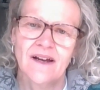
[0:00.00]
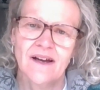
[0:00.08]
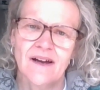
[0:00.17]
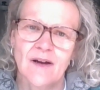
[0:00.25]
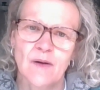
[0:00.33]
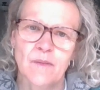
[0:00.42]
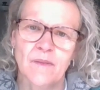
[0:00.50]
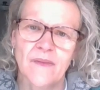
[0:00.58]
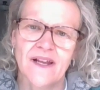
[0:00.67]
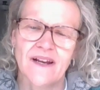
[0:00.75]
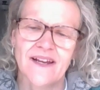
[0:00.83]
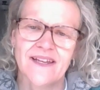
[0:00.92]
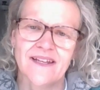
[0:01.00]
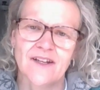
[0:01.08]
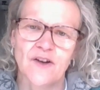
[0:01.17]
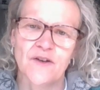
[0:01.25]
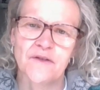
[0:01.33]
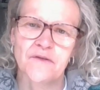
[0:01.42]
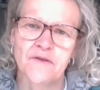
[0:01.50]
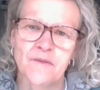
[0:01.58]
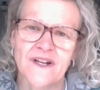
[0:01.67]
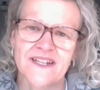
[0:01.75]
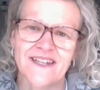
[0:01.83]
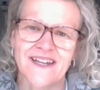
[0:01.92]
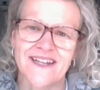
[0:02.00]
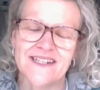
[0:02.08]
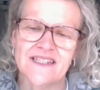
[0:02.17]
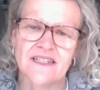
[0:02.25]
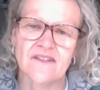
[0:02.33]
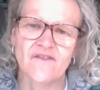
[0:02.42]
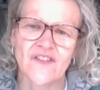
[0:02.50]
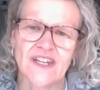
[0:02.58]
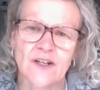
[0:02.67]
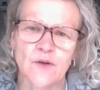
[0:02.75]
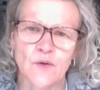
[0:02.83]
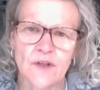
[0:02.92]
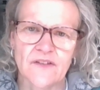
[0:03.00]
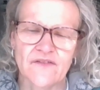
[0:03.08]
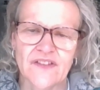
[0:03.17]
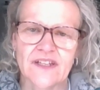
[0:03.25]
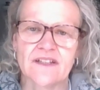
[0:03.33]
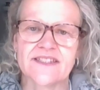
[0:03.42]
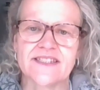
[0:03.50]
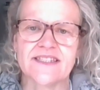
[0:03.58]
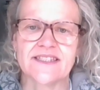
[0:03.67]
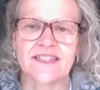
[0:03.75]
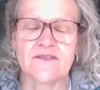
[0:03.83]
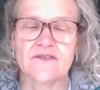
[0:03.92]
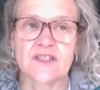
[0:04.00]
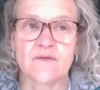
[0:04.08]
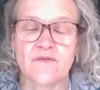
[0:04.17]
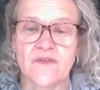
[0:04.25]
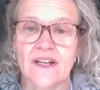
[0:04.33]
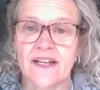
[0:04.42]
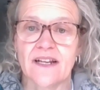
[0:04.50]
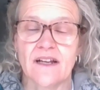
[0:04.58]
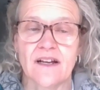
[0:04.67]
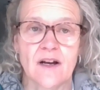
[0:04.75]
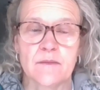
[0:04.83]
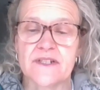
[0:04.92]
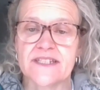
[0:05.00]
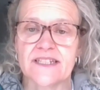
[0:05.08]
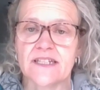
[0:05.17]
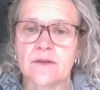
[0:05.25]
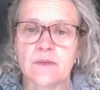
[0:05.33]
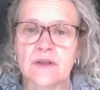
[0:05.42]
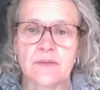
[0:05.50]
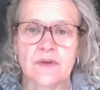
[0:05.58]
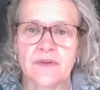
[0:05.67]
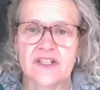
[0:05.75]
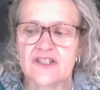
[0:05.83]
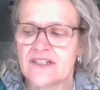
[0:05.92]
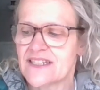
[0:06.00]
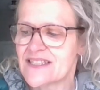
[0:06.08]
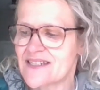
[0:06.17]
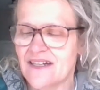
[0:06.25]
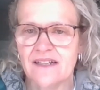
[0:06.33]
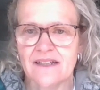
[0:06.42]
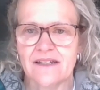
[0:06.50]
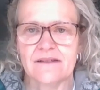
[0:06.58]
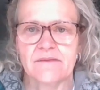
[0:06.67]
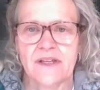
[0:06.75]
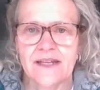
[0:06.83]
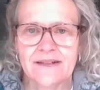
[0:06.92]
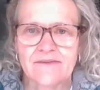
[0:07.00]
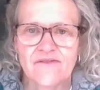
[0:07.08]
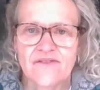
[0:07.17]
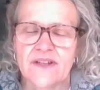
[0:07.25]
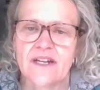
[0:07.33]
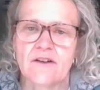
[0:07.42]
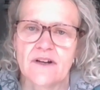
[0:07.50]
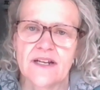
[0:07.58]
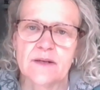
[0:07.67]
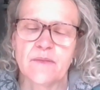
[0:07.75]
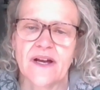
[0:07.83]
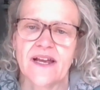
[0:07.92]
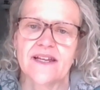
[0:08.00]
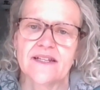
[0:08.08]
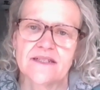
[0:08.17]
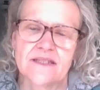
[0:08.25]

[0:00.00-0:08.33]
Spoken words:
And I can go through my days and feel all the feels instead of just feeling like I'm just going to be perpetually stuck in fear and in pain.